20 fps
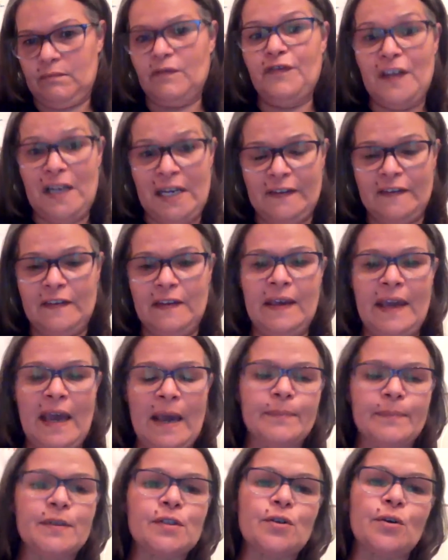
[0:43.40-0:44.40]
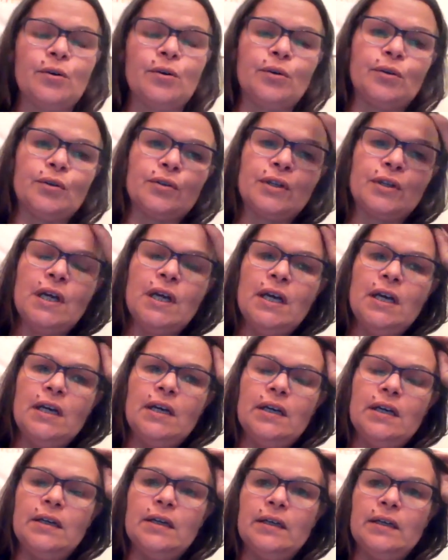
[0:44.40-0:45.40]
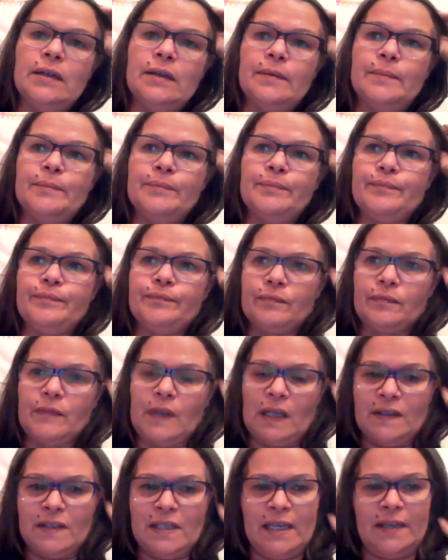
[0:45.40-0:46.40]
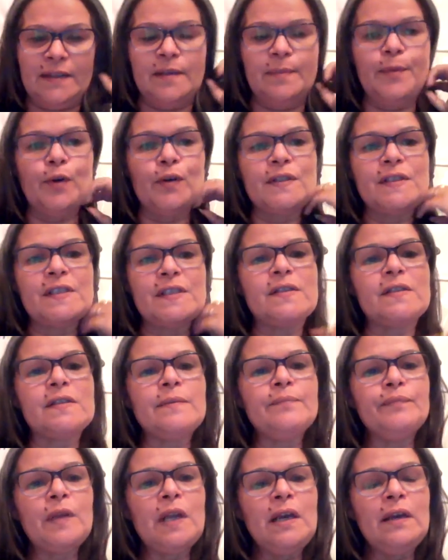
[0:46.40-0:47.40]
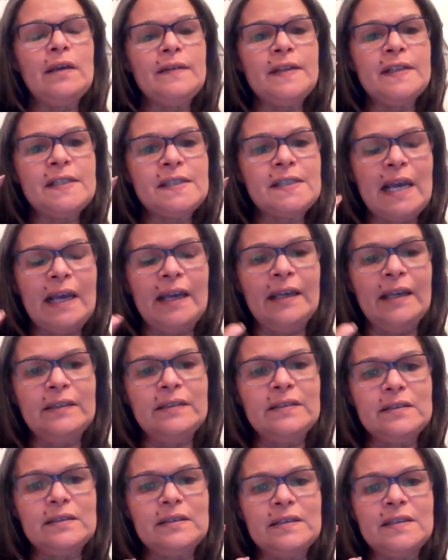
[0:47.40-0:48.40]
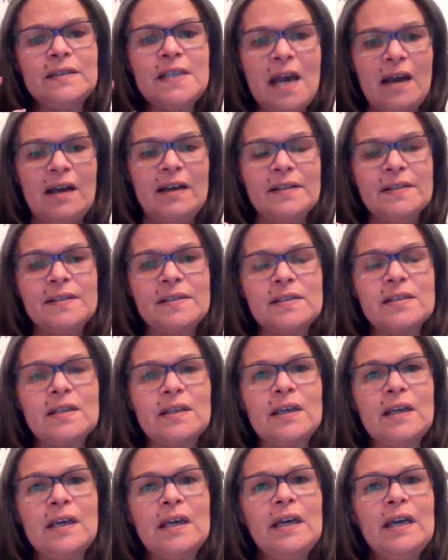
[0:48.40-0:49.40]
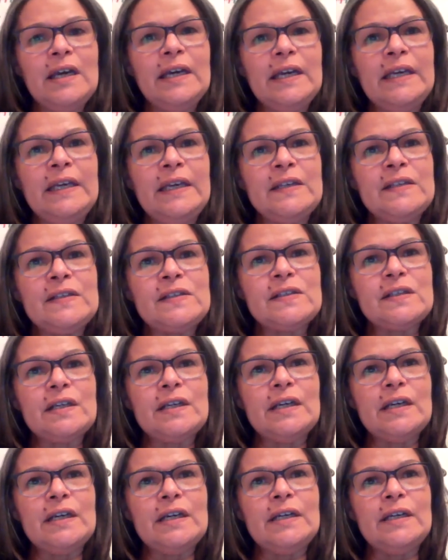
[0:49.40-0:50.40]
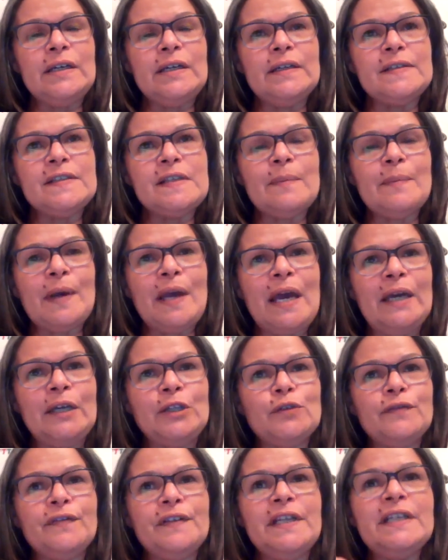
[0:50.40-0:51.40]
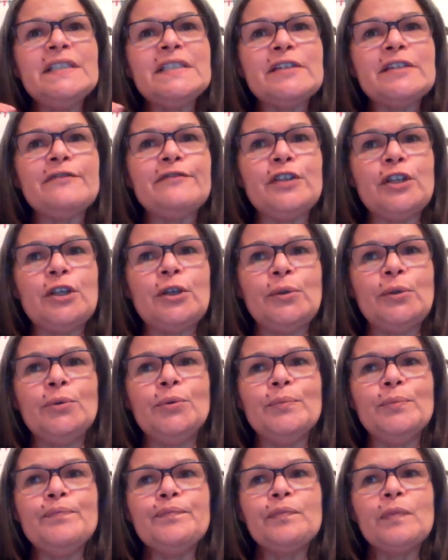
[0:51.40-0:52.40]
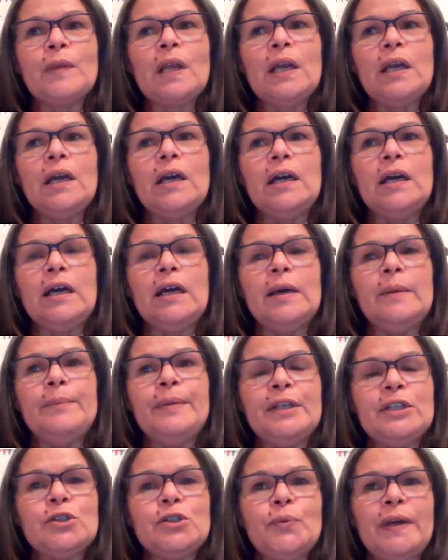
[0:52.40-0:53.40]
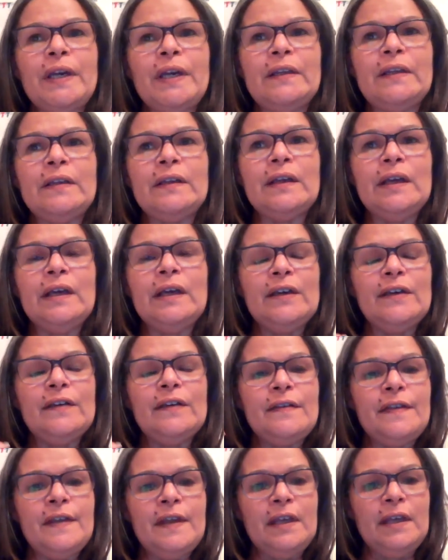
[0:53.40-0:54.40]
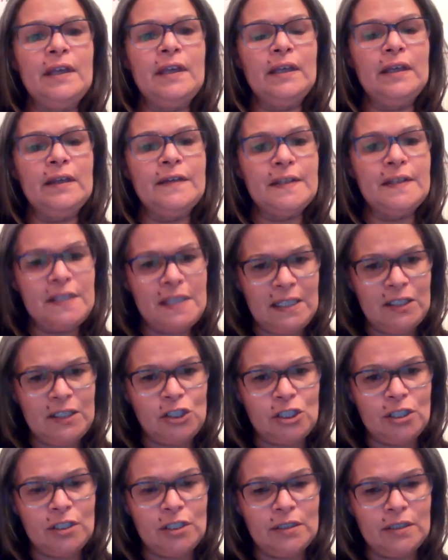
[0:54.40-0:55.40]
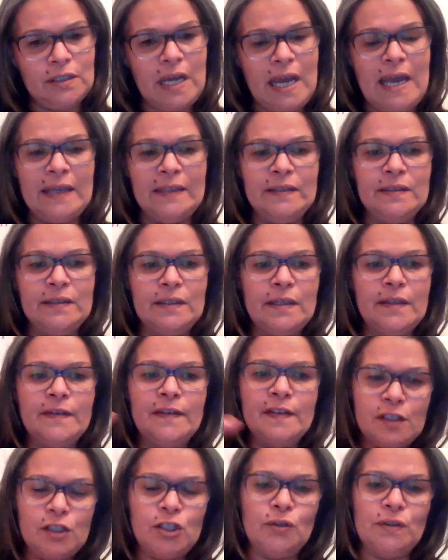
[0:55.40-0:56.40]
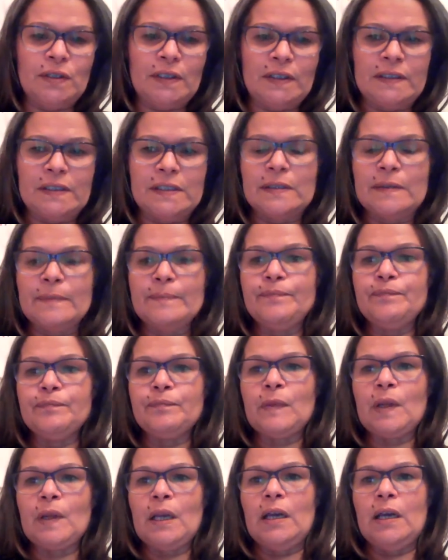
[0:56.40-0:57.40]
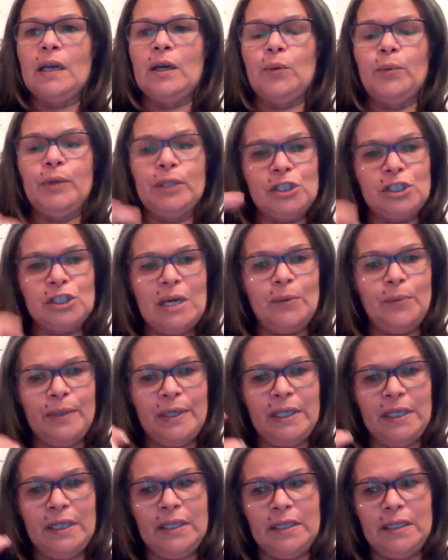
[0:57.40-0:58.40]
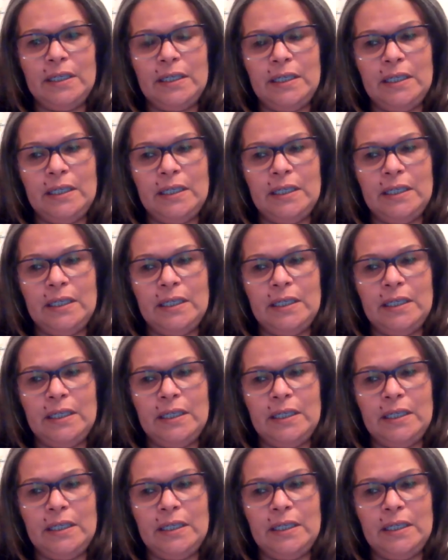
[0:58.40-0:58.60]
fill in the gaps or tick the boxes. The second task is some kind of an interview between the teacher and the student, which I will